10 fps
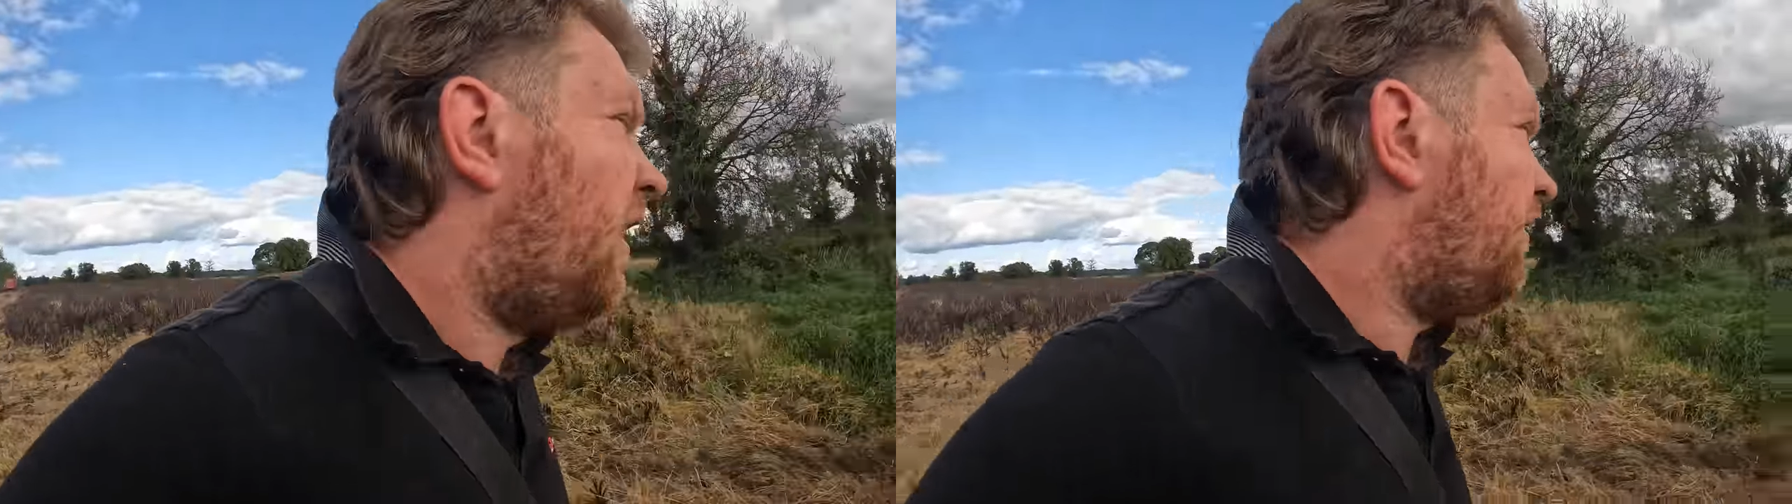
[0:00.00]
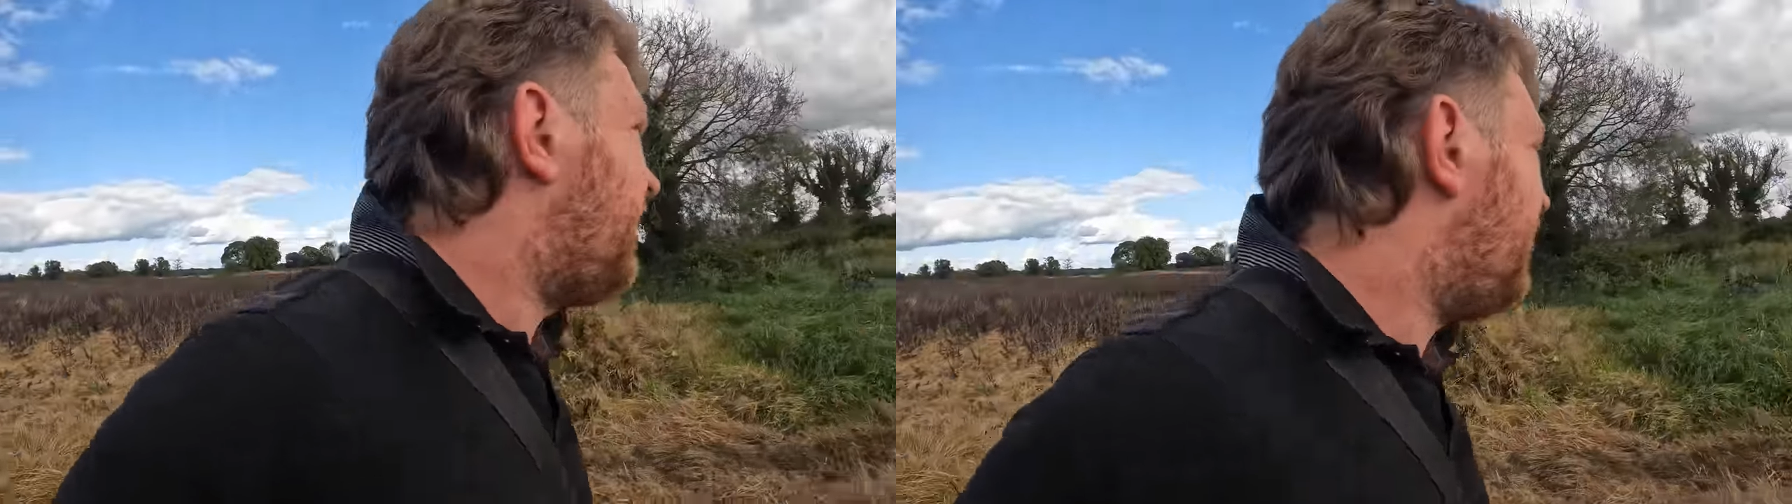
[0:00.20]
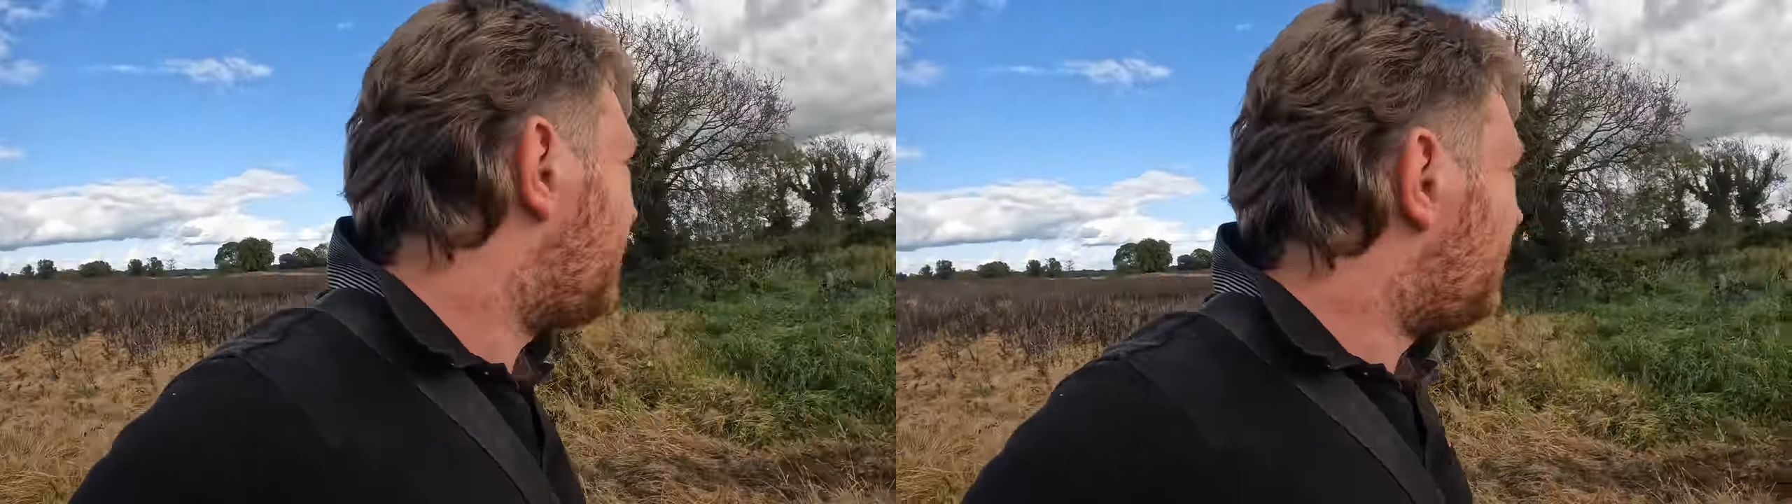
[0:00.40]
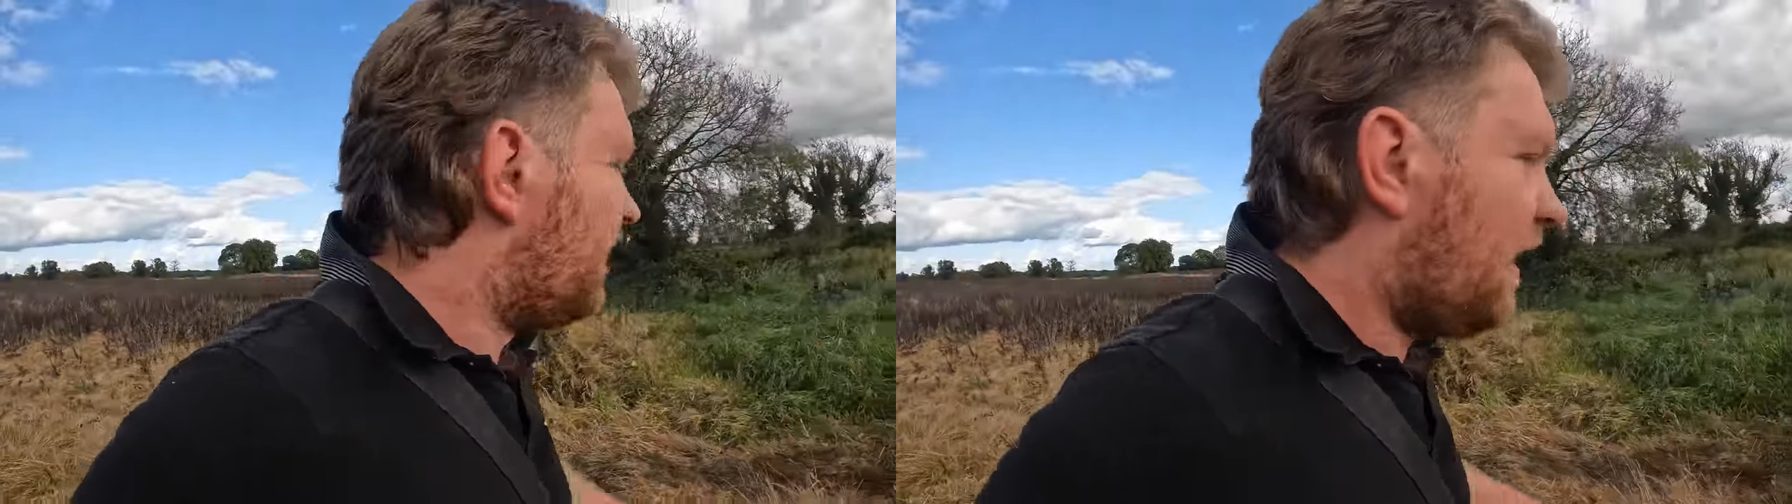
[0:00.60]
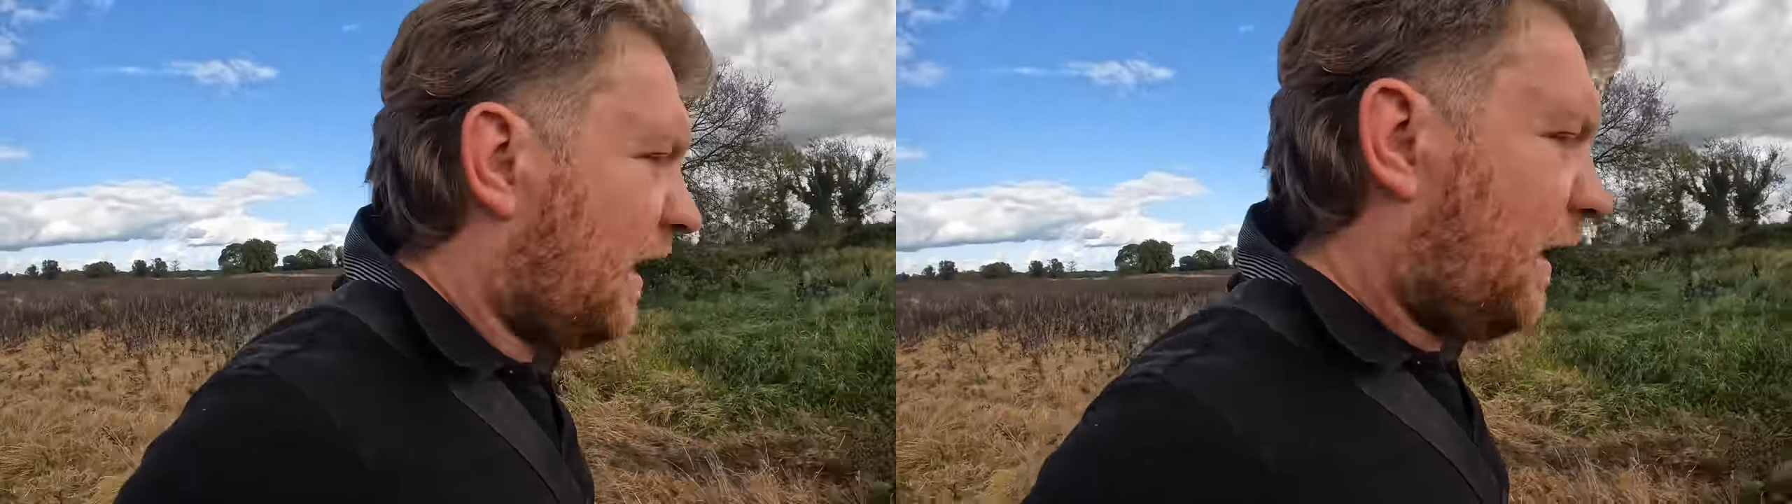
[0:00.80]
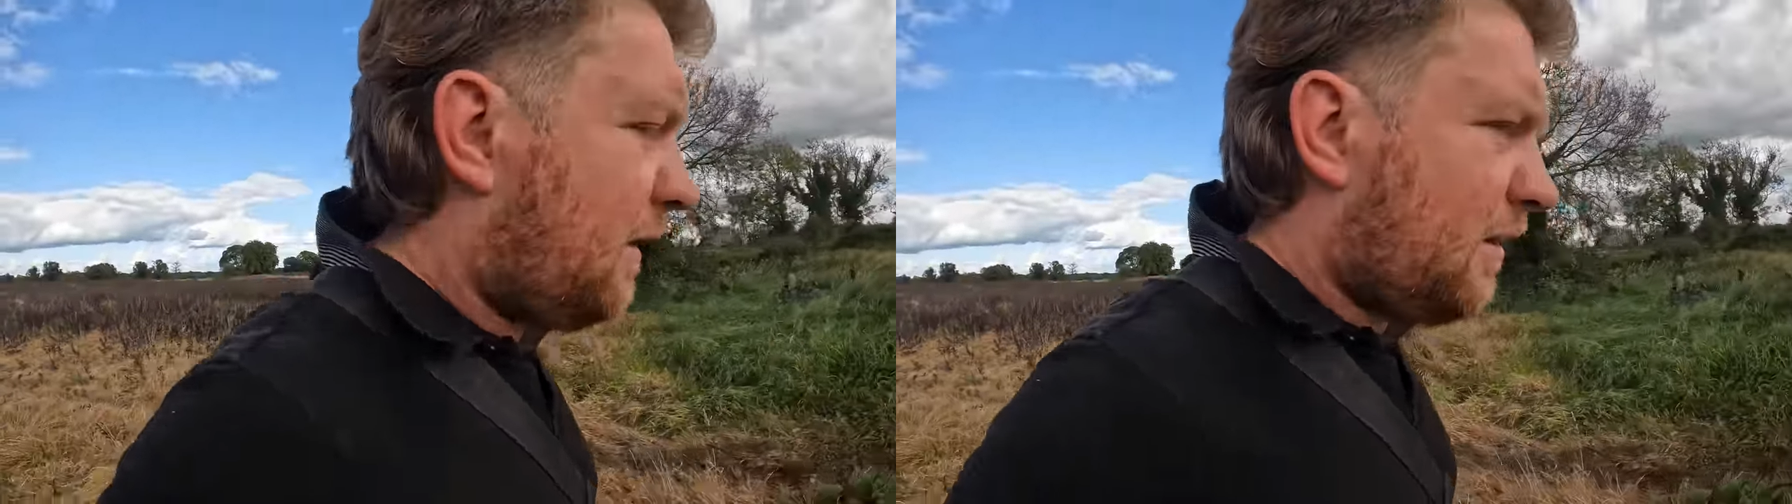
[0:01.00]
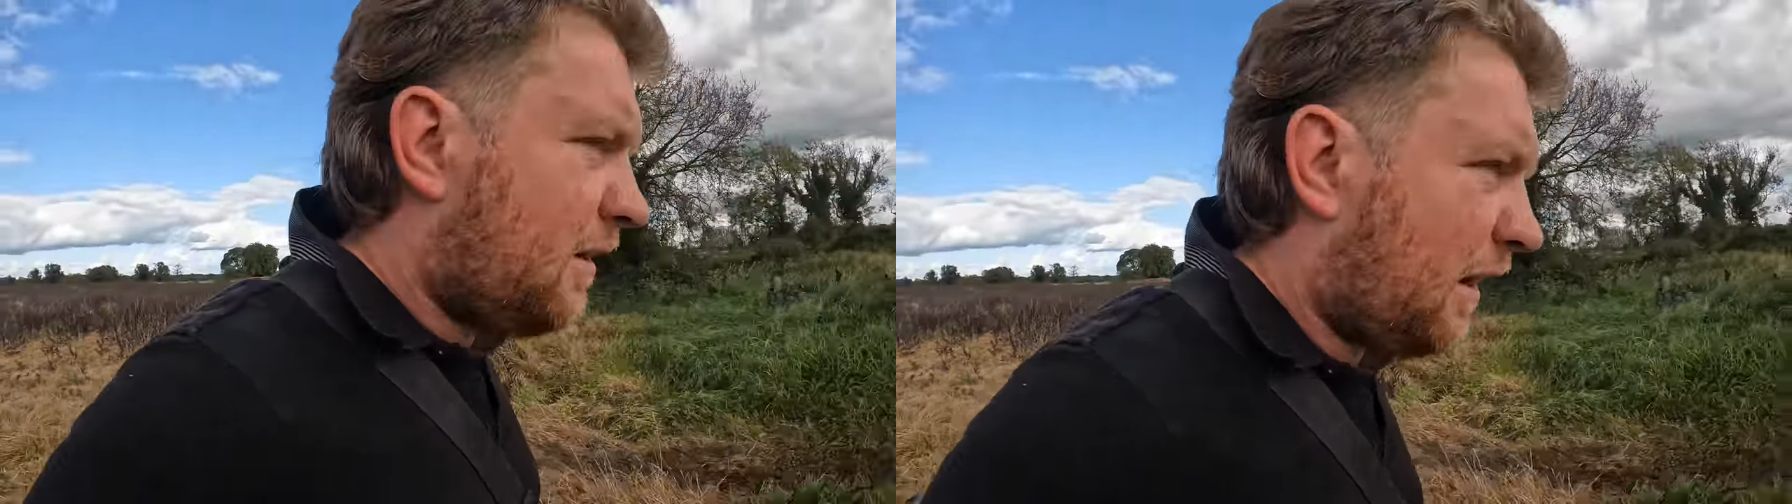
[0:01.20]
out of here and